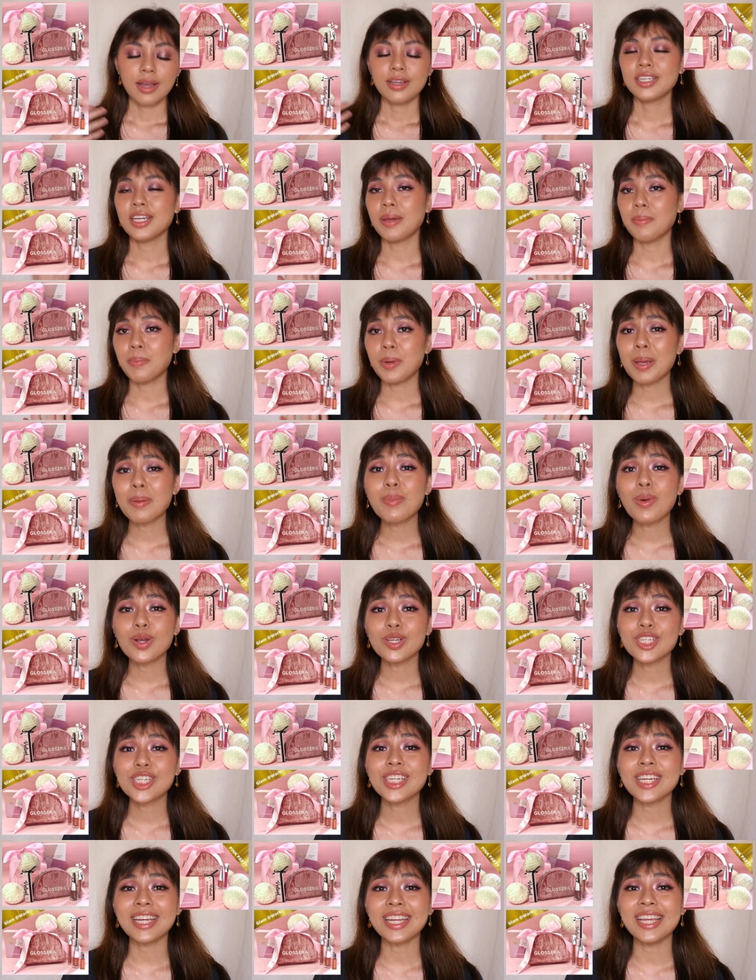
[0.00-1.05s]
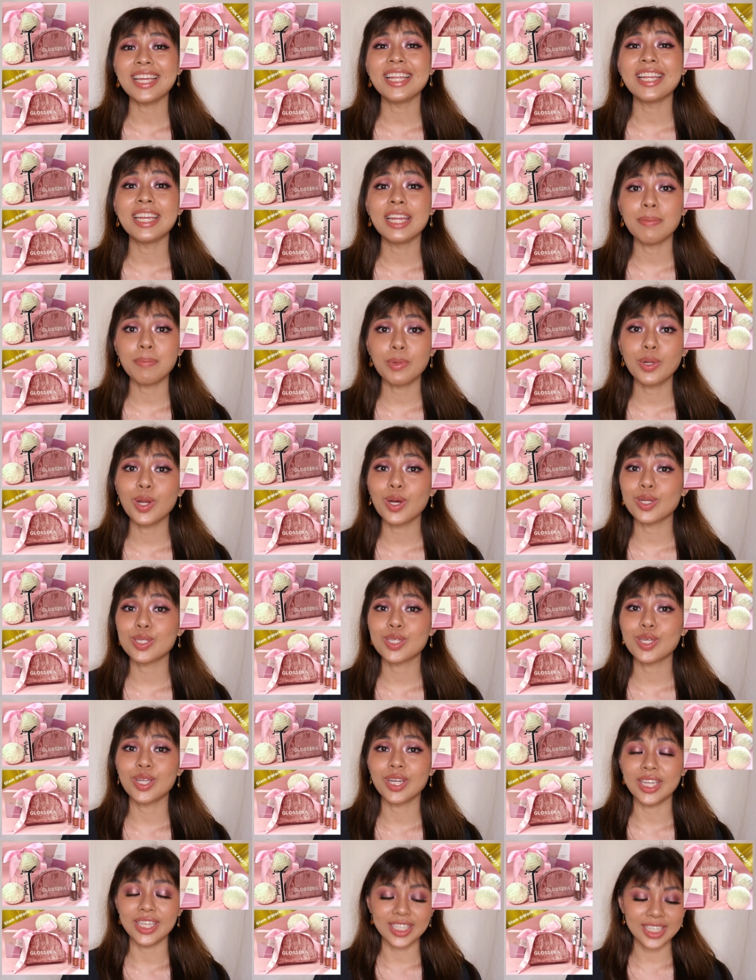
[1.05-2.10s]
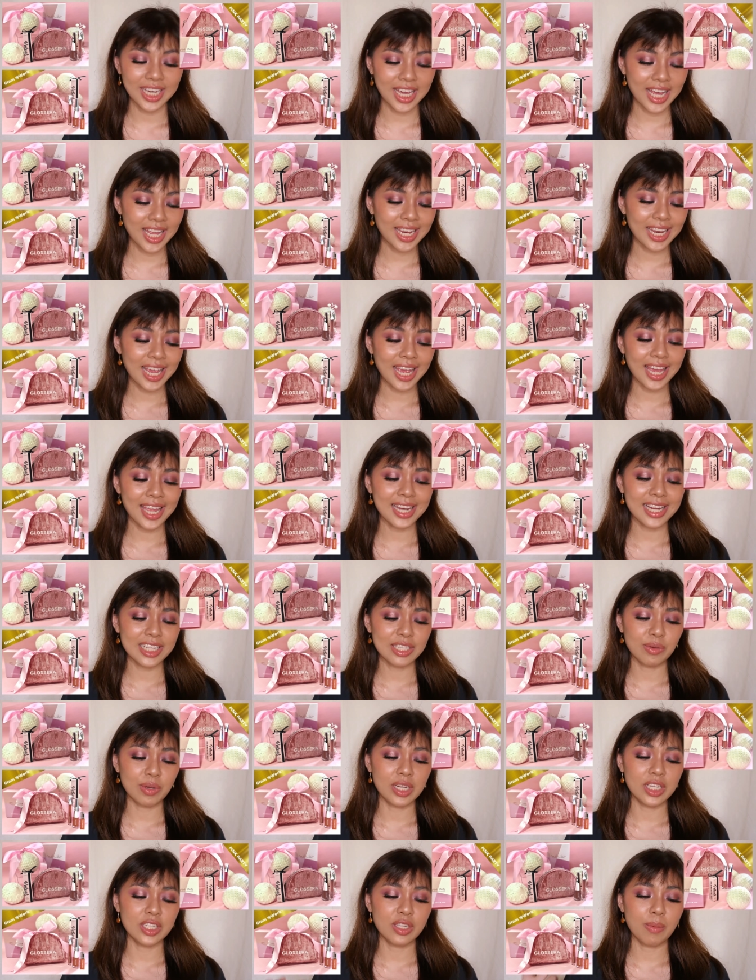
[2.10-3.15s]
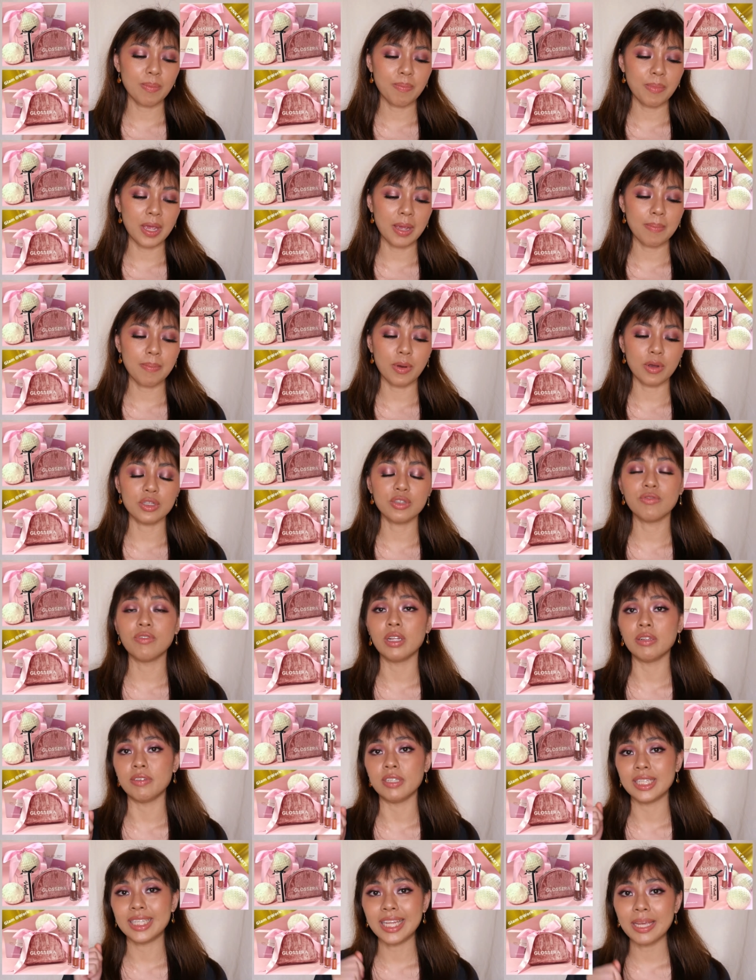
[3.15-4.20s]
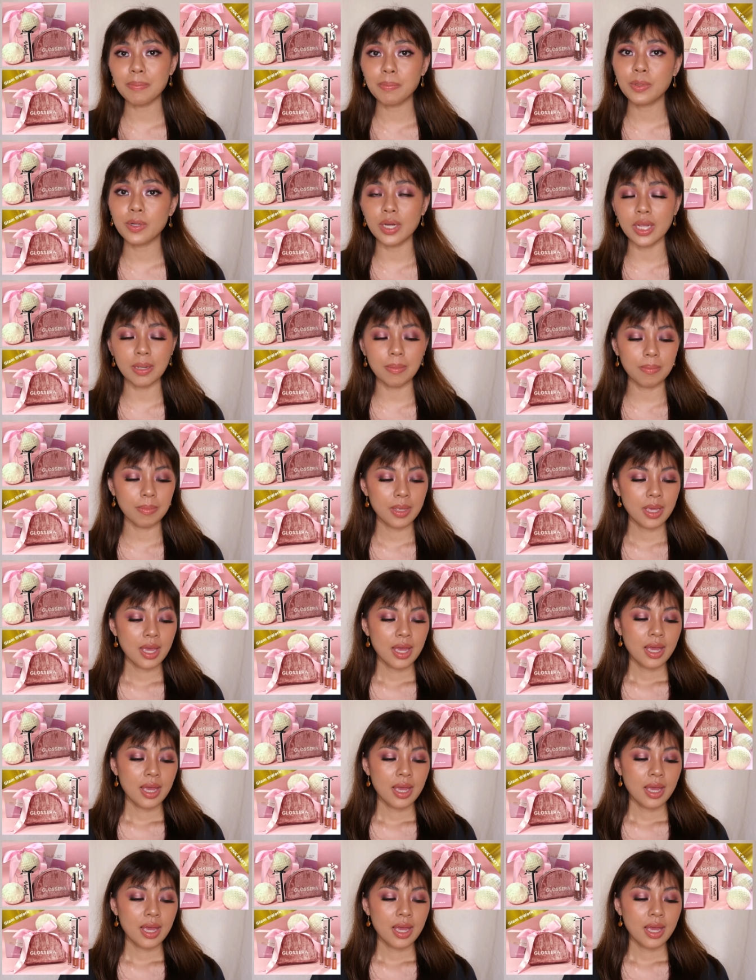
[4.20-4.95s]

Siyempre, Mon Cherie lip gloss yung nandyan, and as well as yung Pink Posh velvet lip cream.